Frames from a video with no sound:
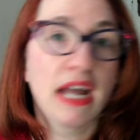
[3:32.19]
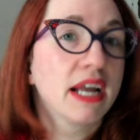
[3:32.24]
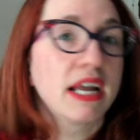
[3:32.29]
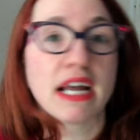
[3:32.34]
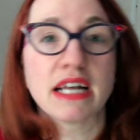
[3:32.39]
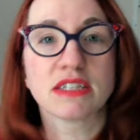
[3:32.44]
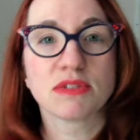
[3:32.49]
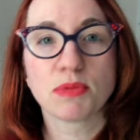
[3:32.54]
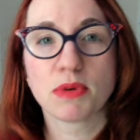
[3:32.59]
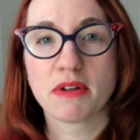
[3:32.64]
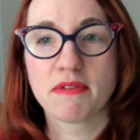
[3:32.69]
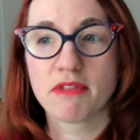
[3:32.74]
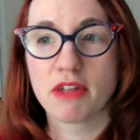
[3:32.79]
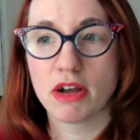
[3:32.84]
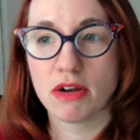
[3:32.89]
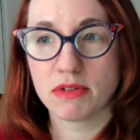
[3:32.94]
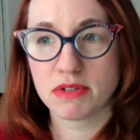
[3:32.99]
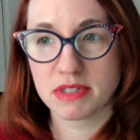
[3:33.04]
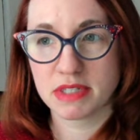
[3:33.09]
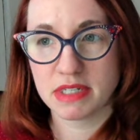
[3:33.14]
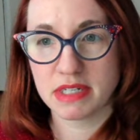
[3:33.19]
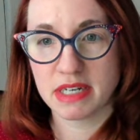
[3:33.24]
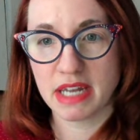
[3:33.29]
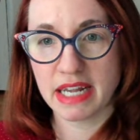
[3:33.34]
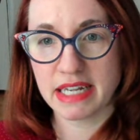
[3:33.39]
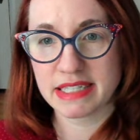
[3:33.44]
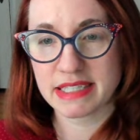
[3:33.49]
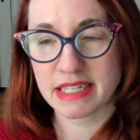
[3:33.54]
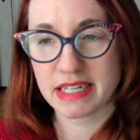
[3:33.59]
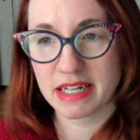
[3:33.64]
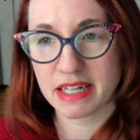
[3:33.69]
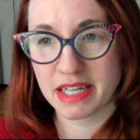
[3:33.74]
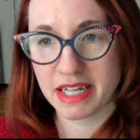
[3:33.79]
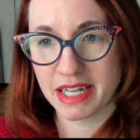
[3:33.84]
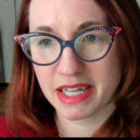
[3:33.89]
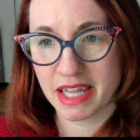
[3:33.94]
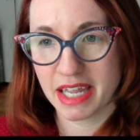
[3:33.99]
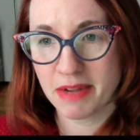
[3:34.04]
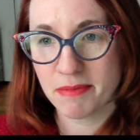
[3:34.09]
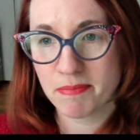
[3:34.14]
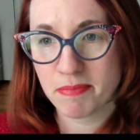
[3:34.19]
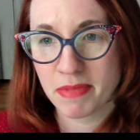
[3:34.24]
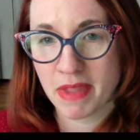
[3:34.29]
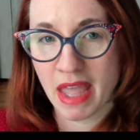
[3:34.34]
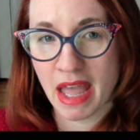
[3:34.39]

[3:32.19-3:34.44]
Gets rid of those nice and cleanly.